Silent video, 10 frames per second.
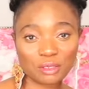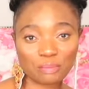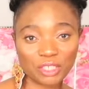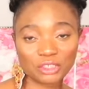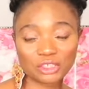
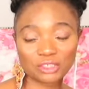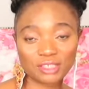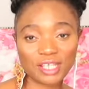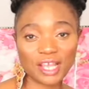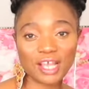pictures
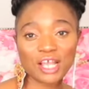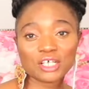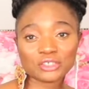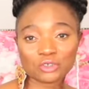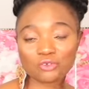there.
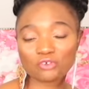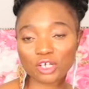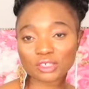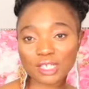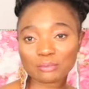So
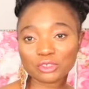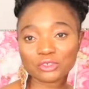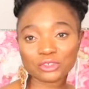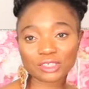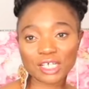first I'm
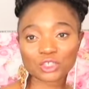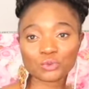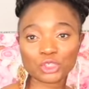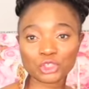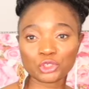gonna start
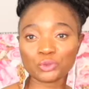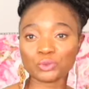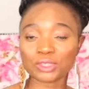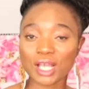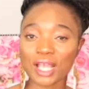with
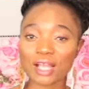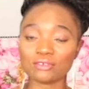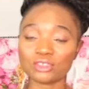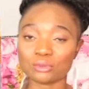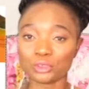shoes. I have
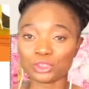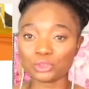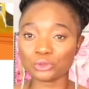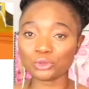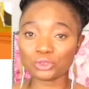some
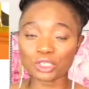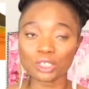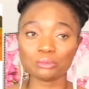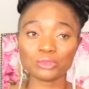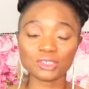shoes,
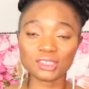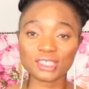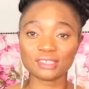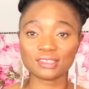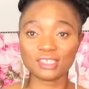
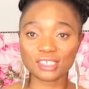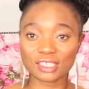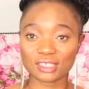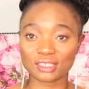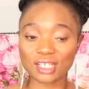mostly
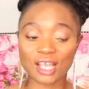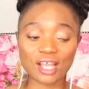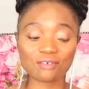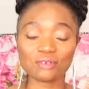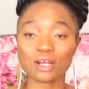sneakers. I
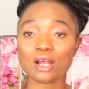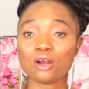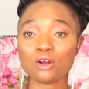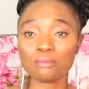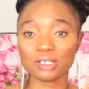have a
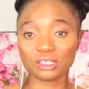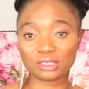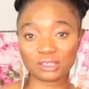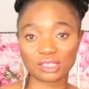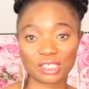whole bunch
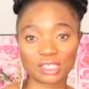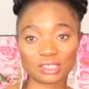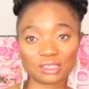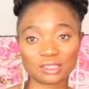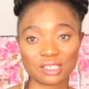of
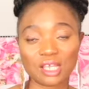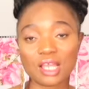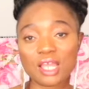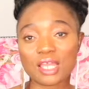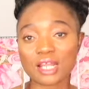sneakers,
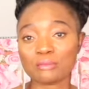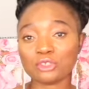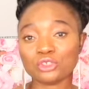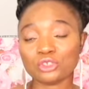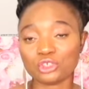and I'm
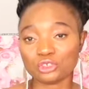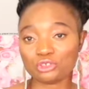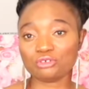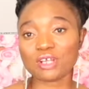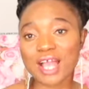gonna show
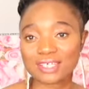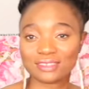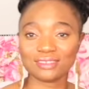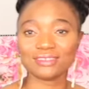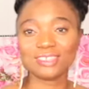you
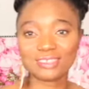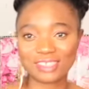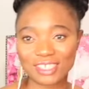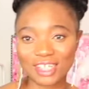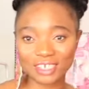guys the
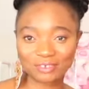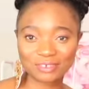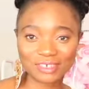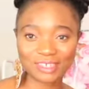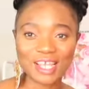sneakers
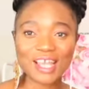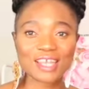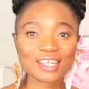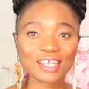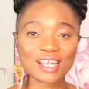first,
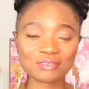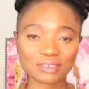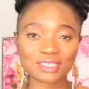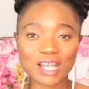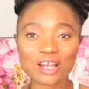and then
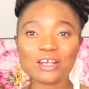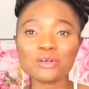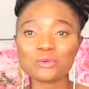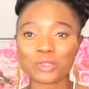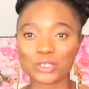after that
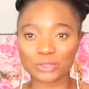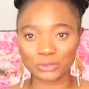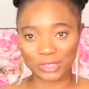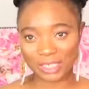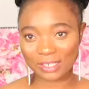we go to the